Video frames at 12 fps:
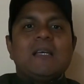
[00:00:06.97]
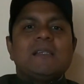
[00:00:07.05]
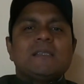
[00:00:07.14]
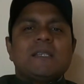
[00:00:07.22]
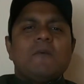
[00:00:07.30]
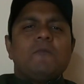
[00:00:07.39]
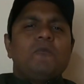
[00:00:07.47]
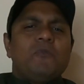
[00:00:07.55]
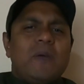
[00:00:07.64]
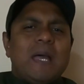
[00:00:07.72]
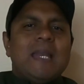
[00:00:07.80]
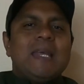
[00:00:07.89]
some
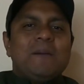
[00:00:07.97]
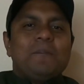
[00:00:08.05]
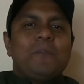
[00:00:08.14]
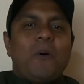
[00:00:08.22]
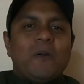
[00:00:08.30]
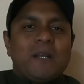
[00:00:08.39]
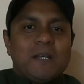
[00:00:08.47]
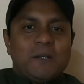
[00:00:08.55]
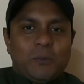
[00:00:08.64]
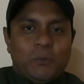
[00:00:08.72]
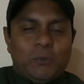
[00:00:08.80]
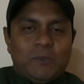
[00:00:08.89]
very
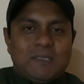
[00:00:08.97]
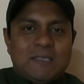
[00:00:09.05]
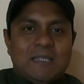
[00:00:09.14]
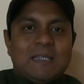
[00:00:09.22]
important tools